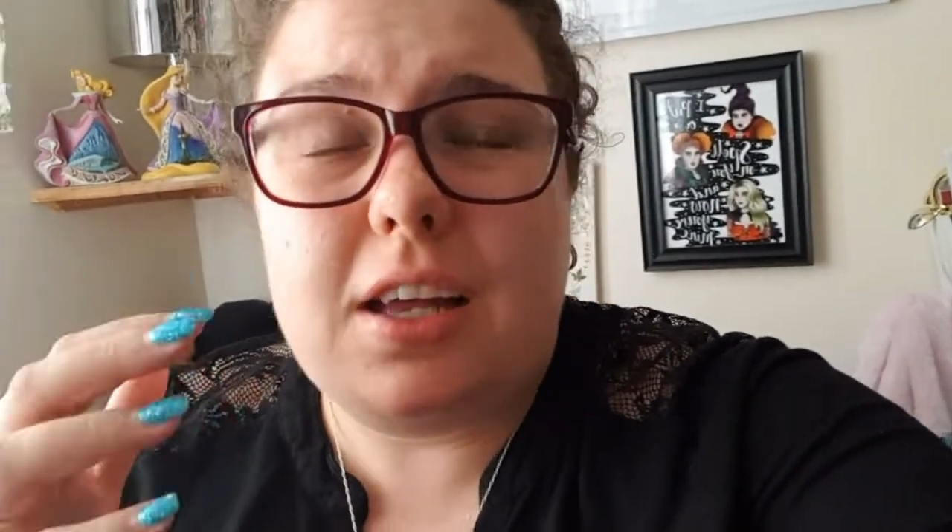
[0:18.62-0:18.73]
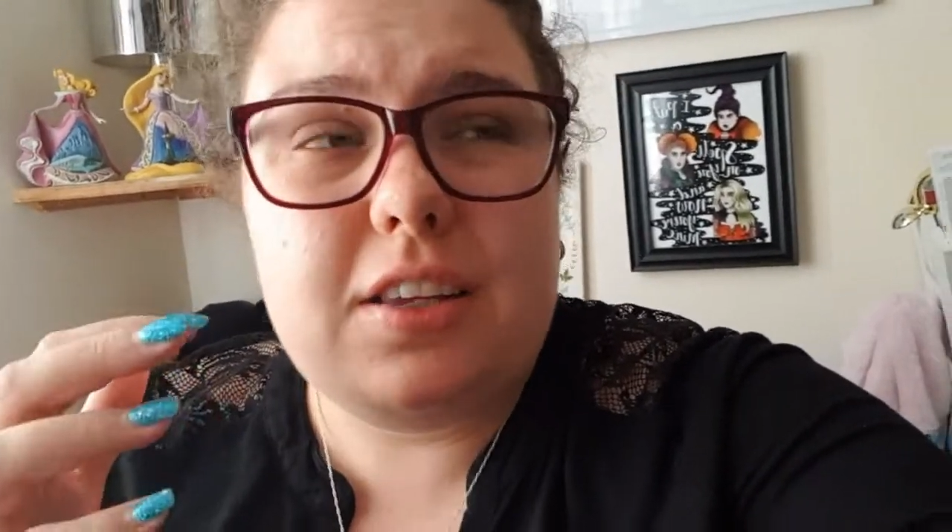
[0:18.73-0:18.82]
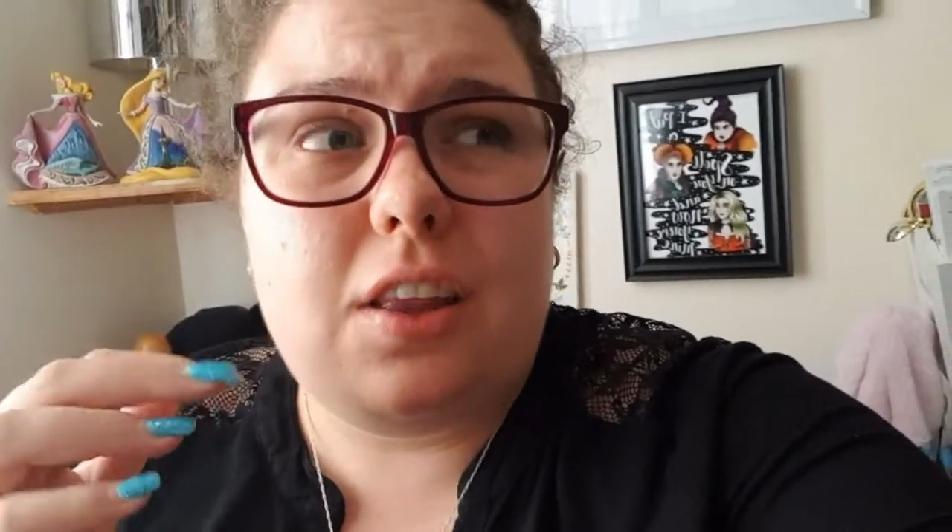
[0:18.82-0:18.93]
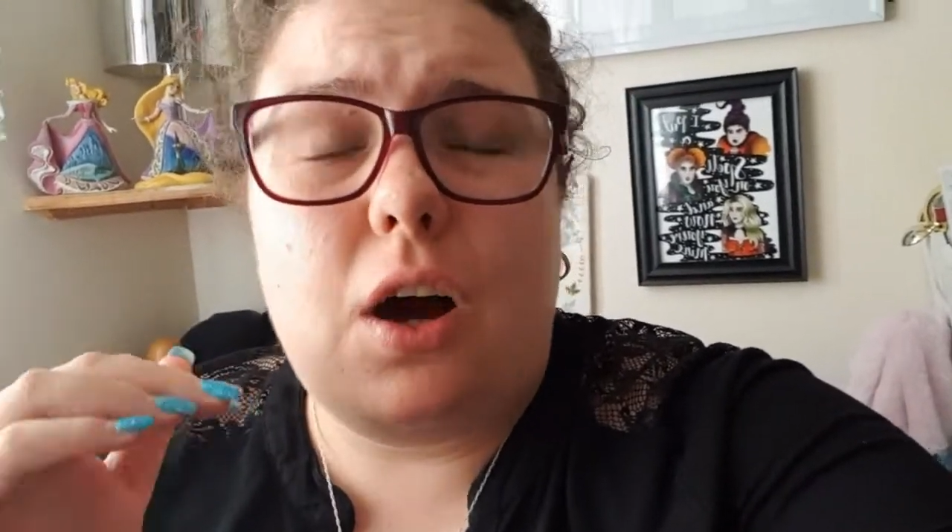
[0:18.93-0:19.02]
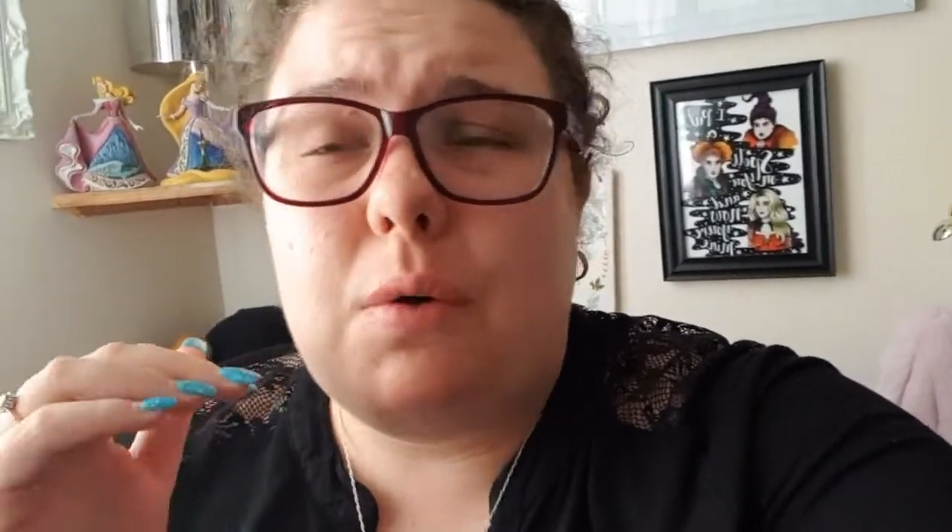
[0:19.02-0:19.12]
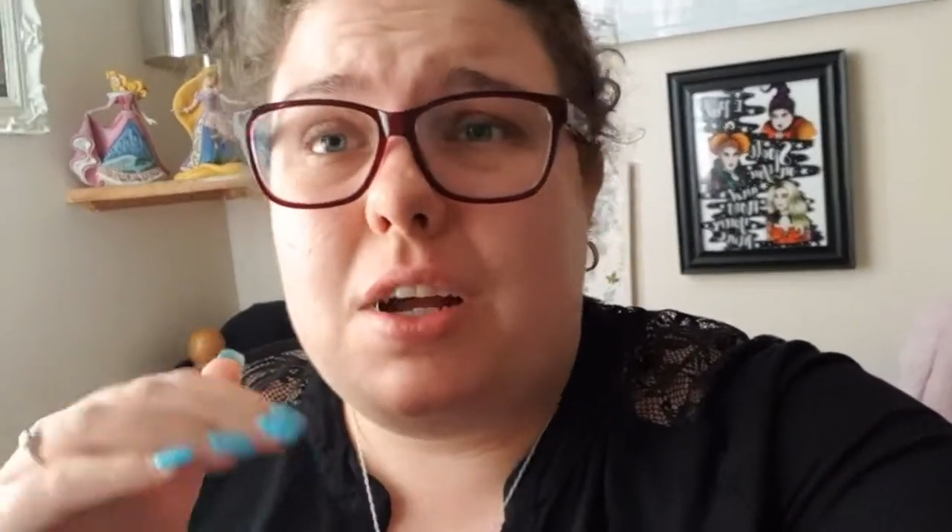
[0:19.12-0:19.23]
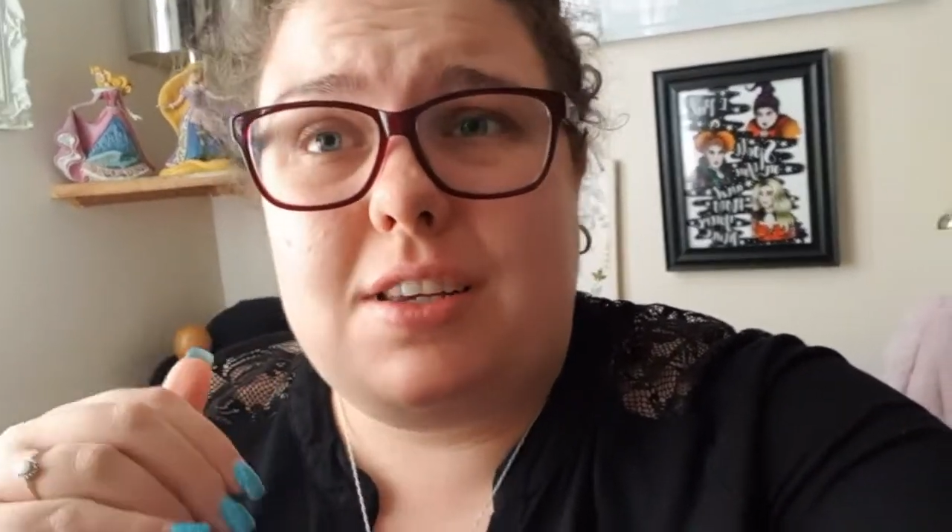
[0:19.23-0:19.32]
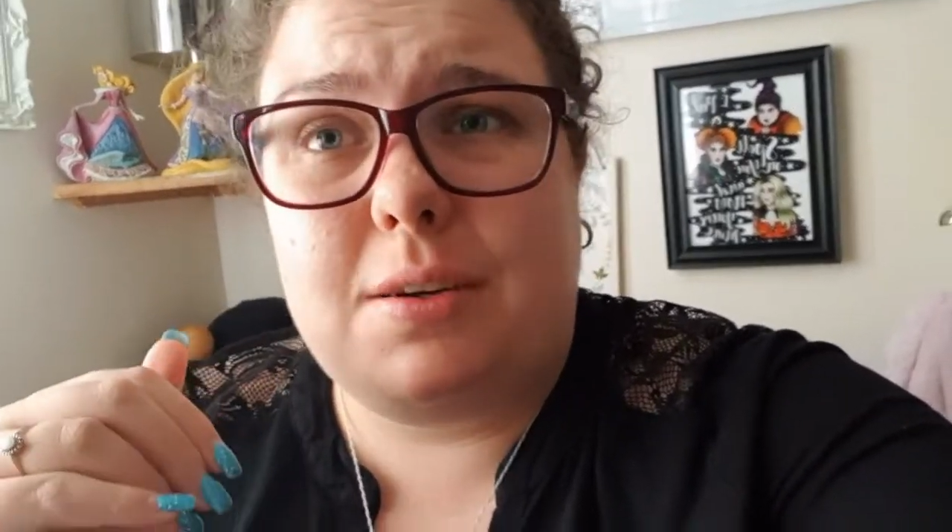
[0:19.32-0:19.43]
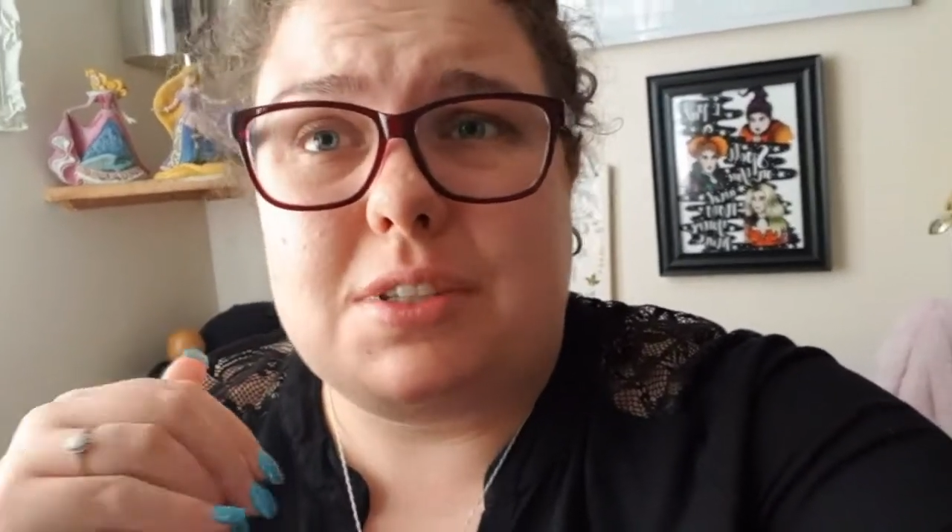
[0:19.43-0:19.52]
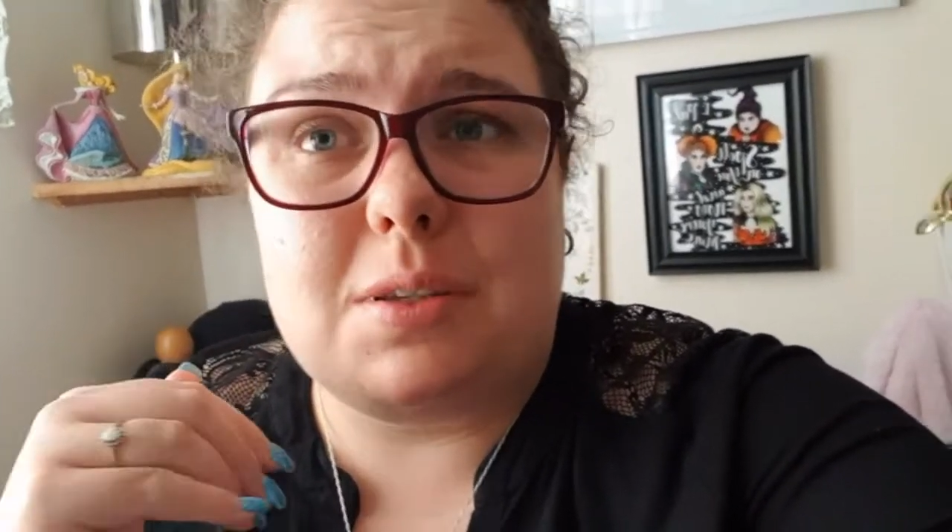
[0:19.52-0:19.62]
whole
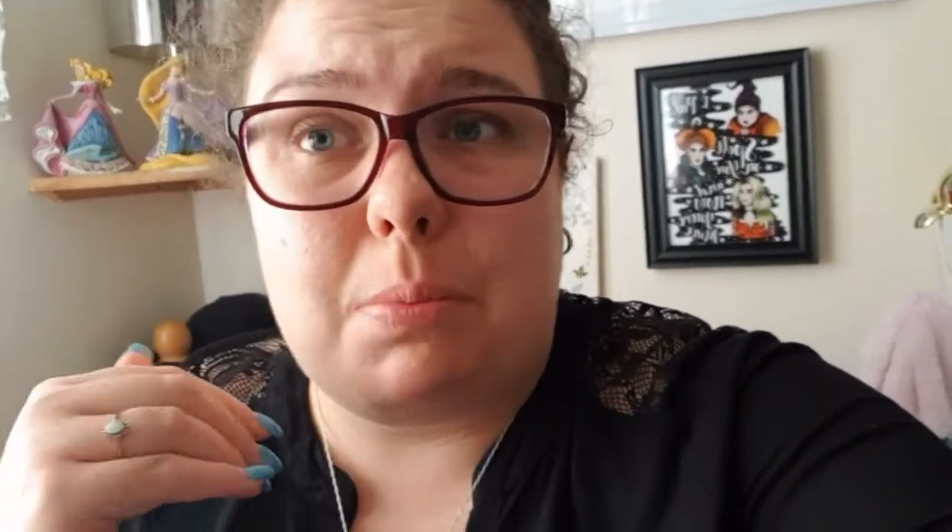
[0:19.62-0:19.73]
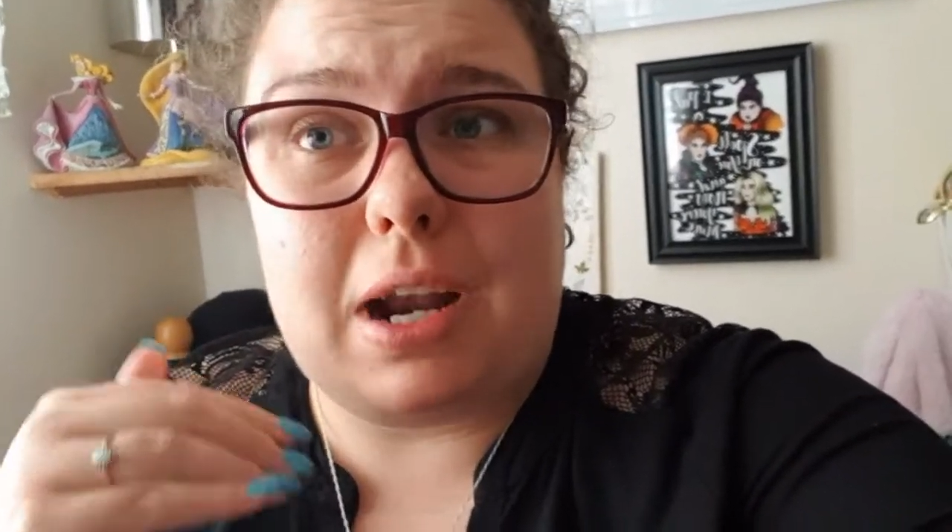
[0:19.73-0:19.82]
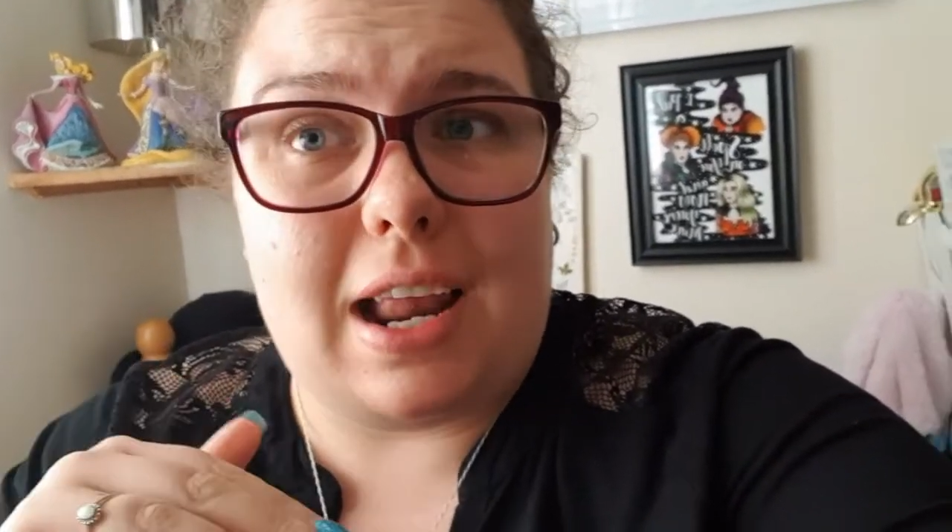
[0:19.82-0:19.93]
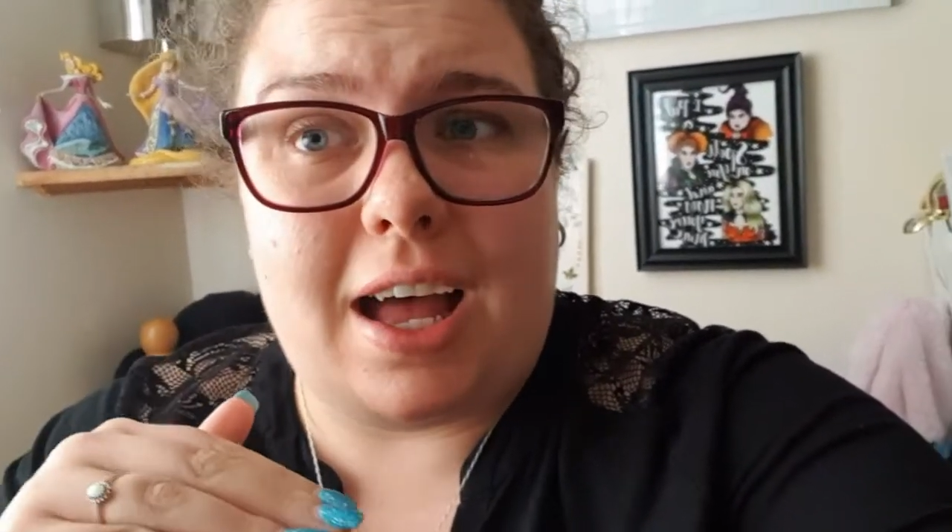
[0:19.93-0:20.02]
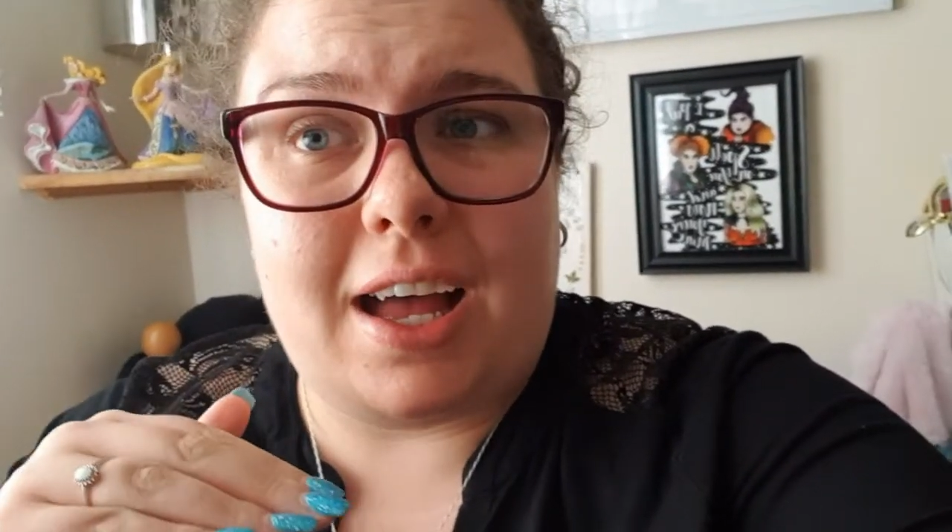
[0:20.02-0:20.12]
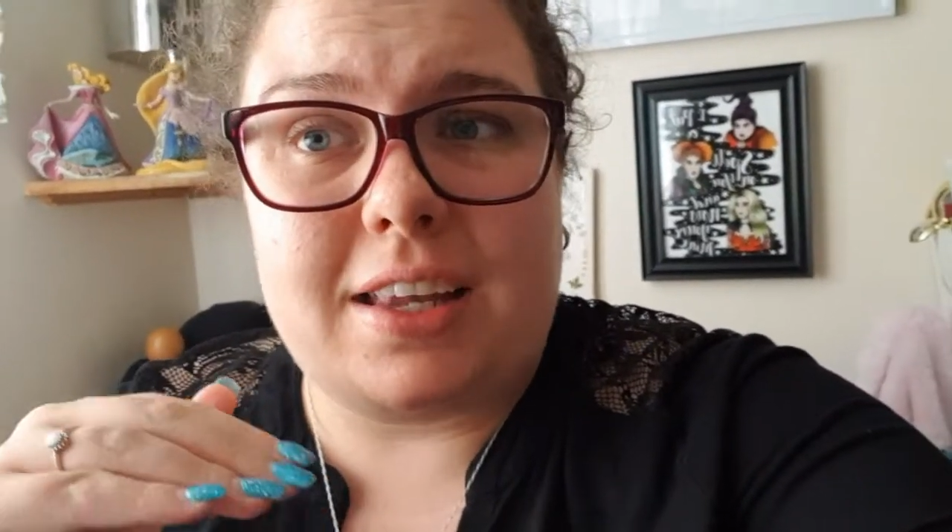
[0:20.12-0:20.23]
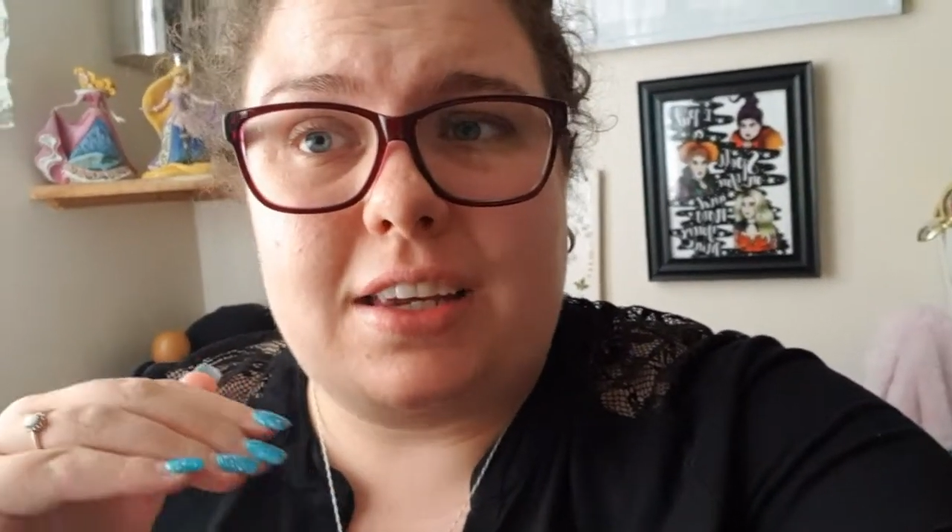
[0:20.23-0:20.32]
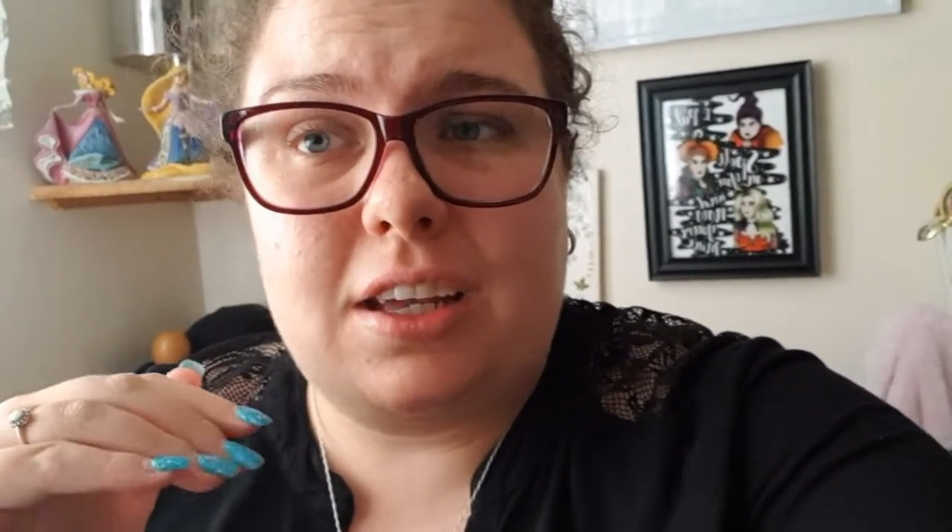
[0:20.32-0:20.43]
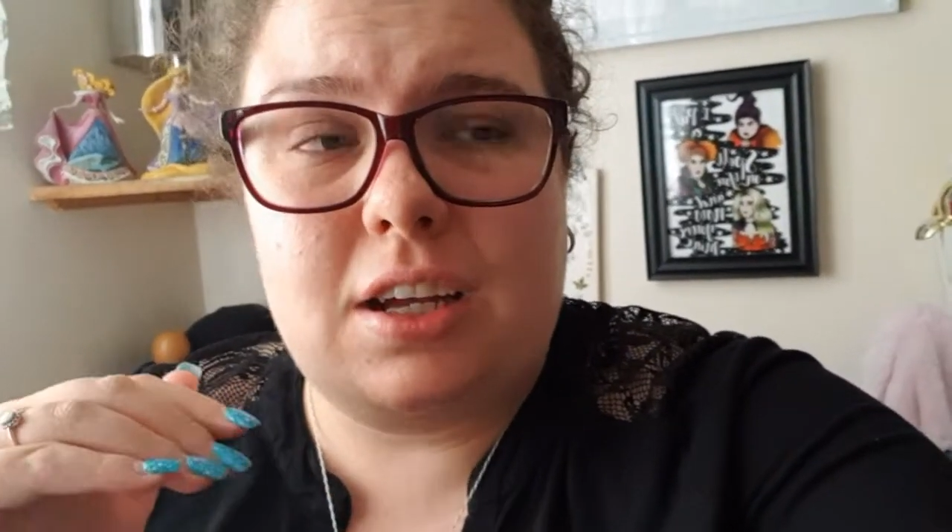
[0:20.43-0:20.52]
idea was to plan